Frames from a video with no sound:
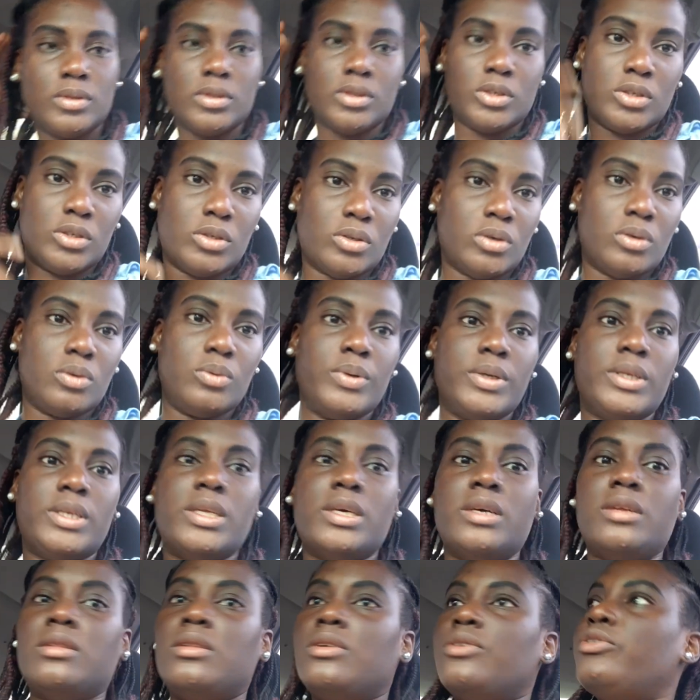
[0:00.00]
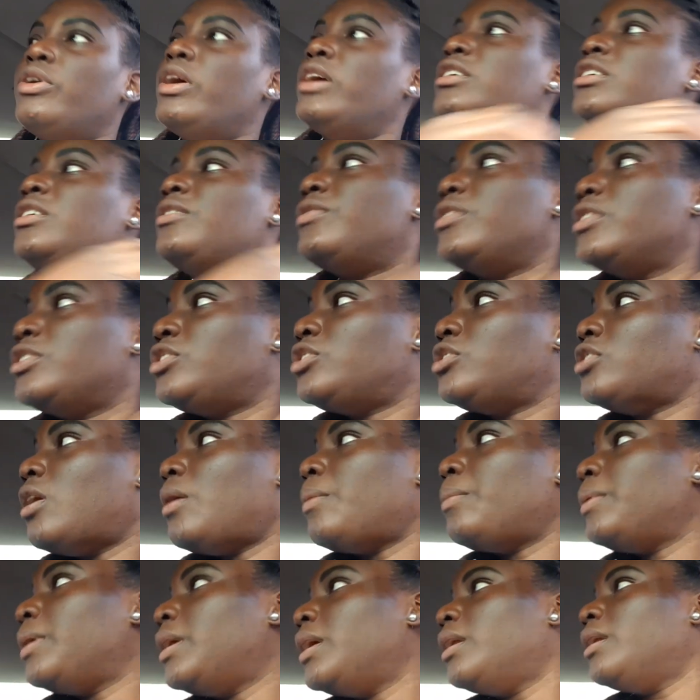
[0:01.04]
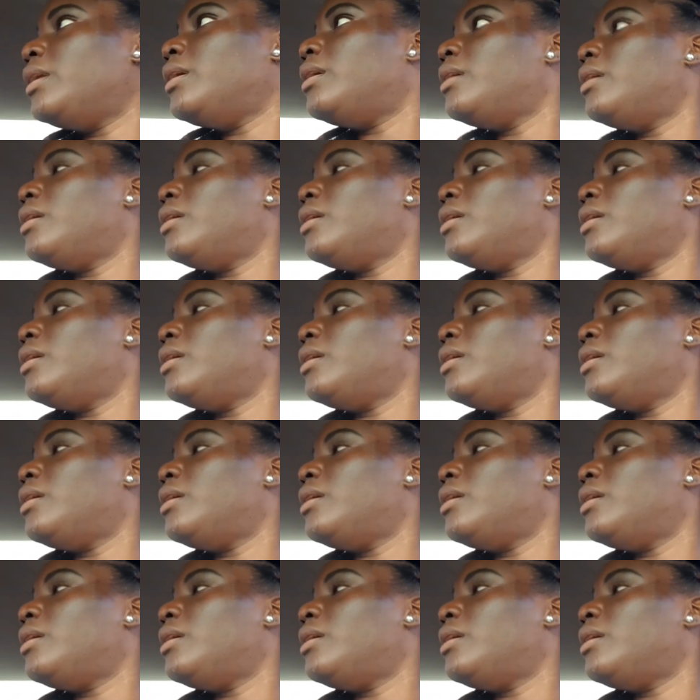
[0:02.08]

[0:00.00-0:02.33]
So we did the rest of the shopping,